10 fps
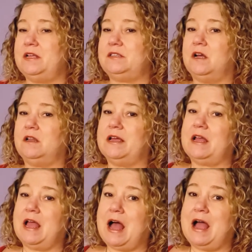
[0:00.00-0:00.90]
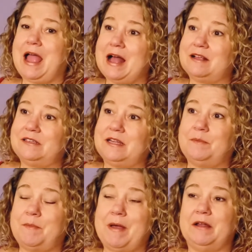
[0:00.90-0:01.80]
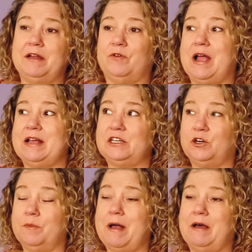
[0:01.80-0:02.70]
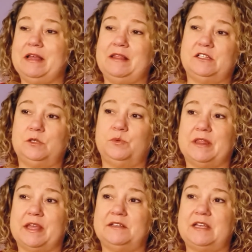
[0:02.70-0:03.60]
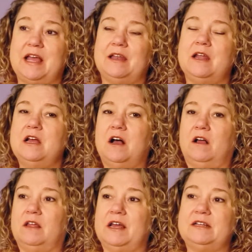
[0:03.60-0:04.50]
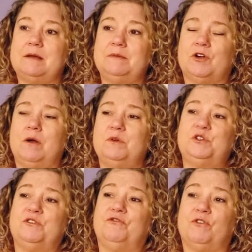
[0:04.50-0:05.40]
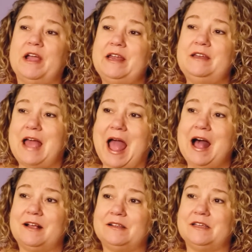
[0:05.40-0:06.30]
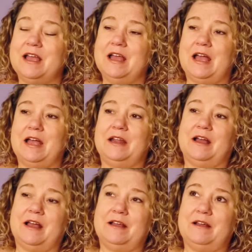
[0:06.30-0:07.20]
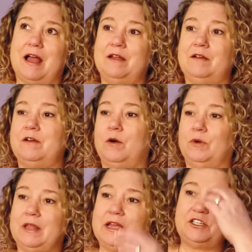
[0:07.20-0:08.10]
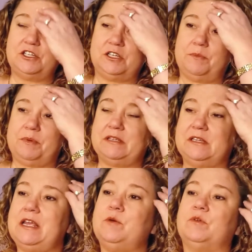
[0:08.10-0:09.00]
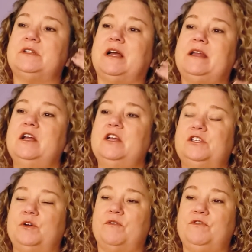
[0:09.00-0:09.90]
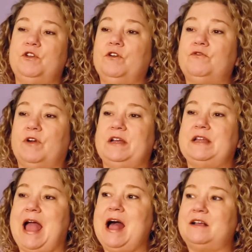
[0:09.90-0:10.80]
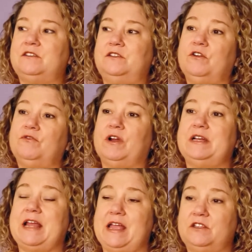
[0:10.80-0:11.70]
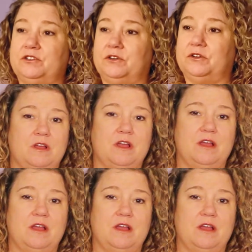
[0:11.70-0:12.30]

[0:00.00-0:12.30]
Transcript: It's not like I asked him about it or I asked her about it and this is what they said. A lot of times they're almost afraid to ask. And and a relationship is an equal sign. So if you're afraid to ask, they're afraid to answer.